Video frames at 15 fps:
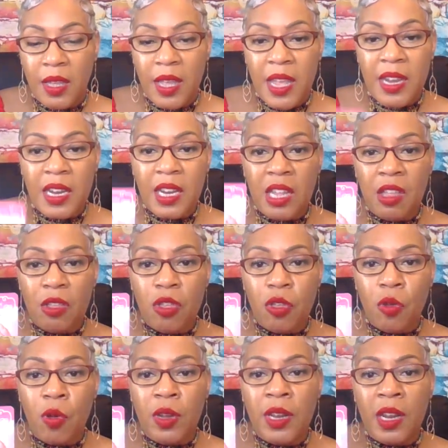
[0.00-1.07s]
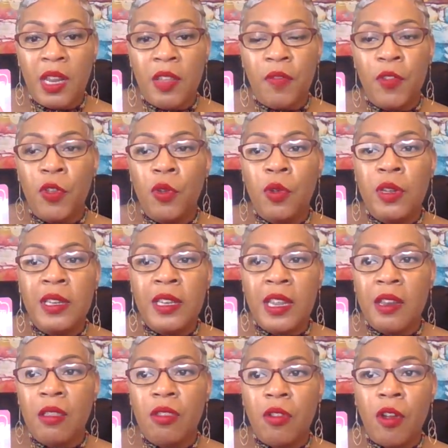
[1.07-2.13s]
And it is showing that if you
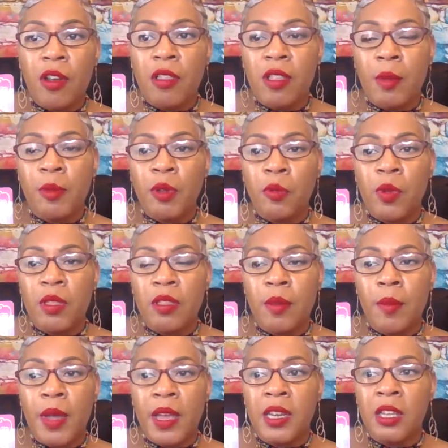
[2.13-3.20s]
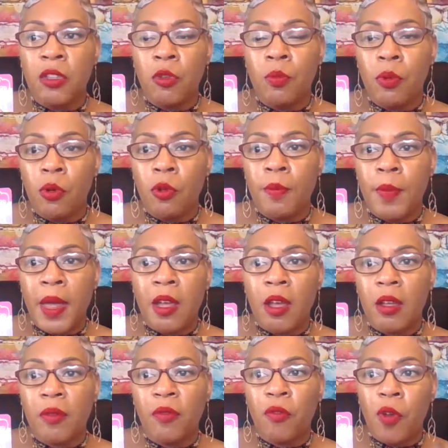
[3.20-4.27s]
did start something with somebody and you pulled back
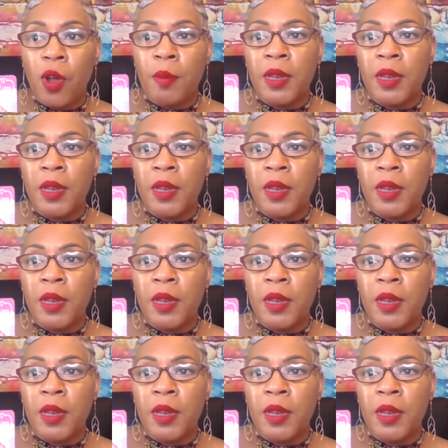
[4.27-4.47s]
from